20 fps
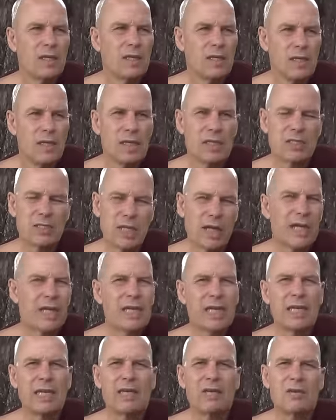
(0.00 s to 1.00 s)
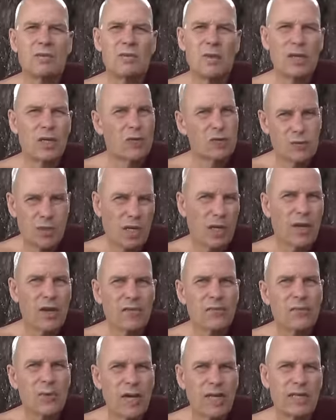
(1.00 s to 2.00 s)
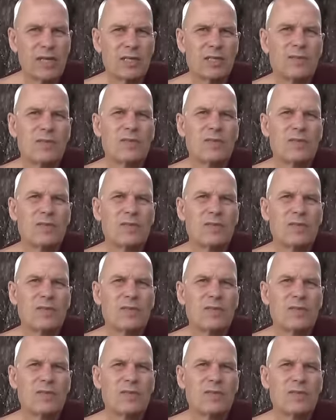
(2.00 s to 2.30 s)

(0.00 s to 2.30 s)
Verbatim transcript: Uh, secondly, one loses a lot of money